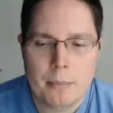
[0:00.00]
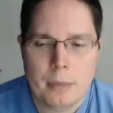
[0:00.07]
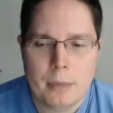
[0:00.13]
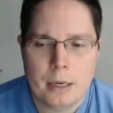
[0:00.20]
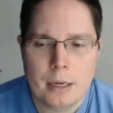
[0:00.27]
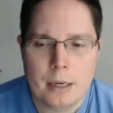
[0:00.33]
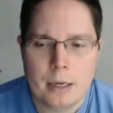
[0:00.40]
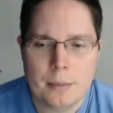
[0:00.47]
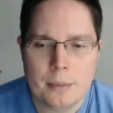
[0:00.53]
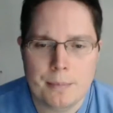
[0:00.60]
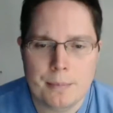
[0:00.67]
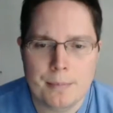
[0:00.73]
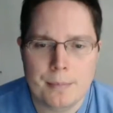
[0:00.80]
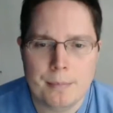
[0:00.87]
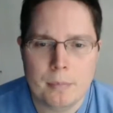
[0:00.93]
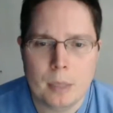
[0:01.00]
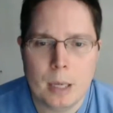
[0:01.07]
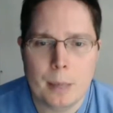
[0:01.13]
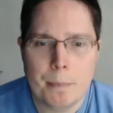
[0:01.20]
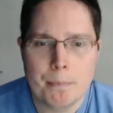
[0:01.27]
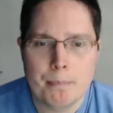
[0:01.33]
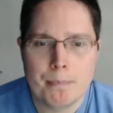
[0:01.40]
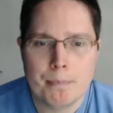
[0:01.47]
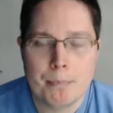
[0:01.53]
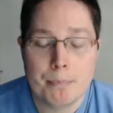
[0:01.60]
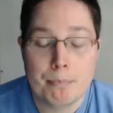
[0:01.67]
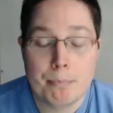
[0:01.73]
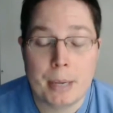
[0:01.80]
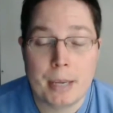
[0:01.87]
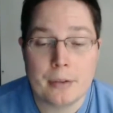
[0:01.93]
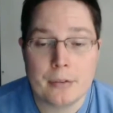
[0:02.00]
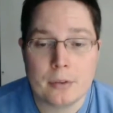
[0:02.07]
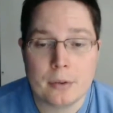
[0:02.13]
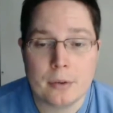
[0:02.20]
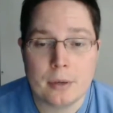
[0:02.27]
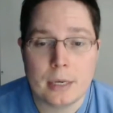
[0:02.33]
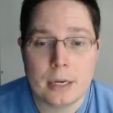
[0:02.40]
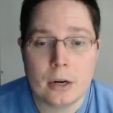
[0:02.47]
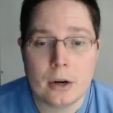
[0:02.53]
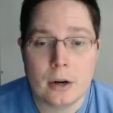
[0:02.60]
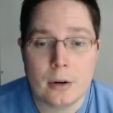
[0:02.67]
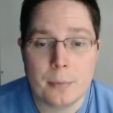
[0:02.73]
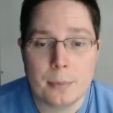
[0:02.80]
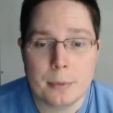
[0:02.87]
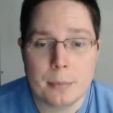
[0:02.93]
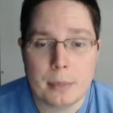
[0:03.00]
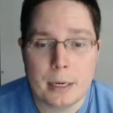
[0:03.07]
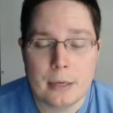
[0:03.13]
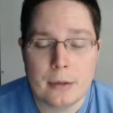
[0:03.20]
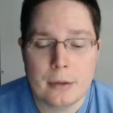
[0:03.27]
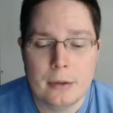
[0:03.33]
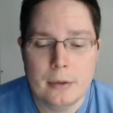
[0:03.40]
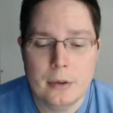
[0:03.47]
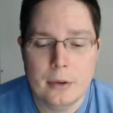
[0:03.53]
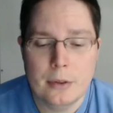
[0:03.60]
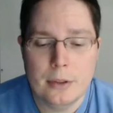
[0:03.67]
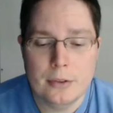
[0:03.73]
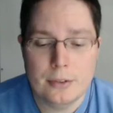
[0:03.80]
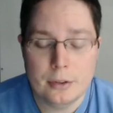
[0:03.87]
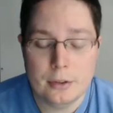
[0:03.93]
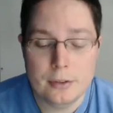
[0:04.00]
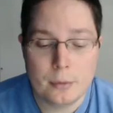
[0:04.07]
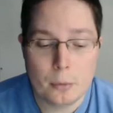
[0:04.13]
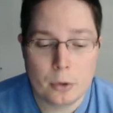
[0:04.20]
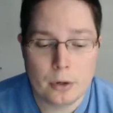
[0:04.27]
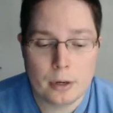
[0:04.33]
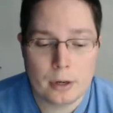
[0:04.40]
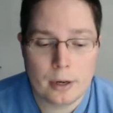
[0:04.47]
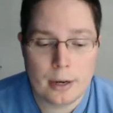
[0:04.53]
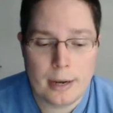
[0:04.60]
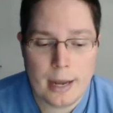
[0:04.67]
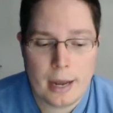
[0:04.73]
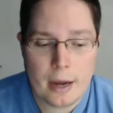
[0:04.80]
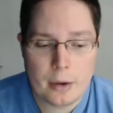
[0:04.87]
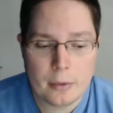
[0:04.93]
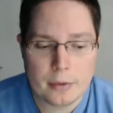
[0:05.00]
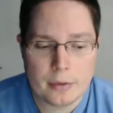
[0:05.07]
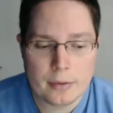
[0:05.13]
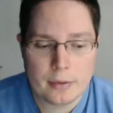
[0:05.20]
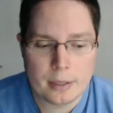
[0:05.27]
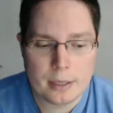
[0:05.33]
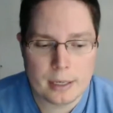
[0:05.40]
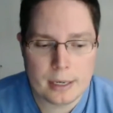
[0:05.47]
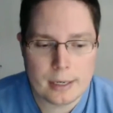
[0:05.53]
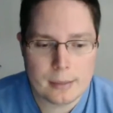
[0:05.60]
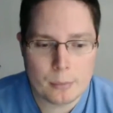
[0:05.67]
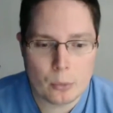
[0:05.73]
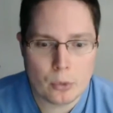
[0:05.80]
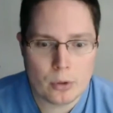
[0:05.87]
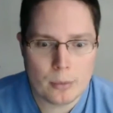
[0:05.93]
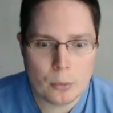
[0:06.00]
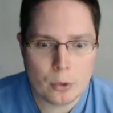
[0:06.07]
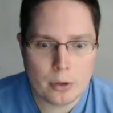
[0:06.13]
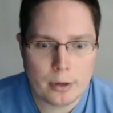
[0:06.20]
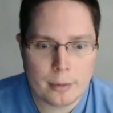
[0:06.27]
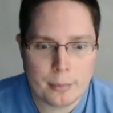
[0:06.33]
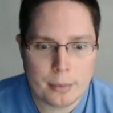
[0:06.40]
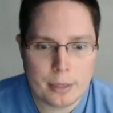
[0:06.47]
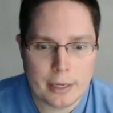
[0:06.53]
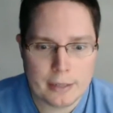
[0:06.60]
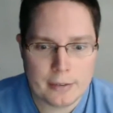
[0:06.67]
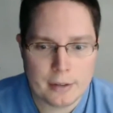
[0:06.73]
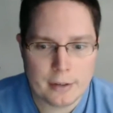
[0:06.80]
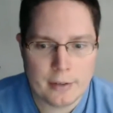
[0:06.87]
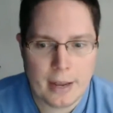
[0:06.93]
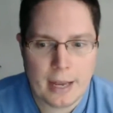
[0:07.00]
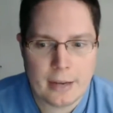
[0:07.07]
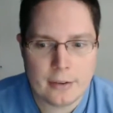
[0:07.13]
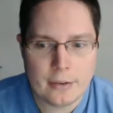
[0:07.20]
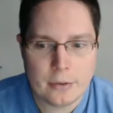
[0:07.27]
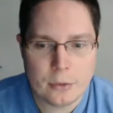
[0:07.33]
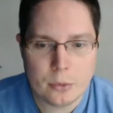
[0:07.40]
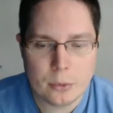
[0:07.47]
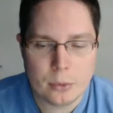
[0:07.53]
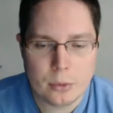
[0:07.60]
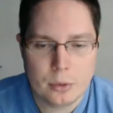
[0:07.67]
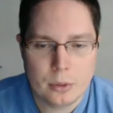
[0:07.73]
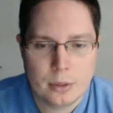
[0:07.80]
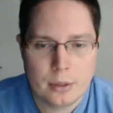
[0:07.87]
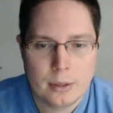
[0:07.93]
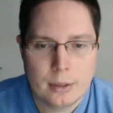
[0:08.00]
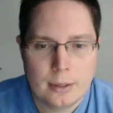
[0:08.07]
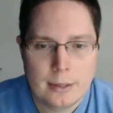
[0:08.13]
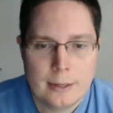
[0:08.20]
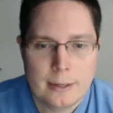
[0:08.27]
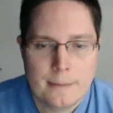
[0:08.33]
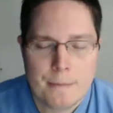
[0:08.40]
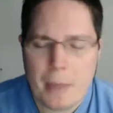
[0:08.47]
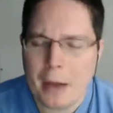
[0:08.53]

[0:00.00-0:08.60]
uh, a pantser at heart, but my the series I'm working on now, it's like getting more and more complex, and I've had to I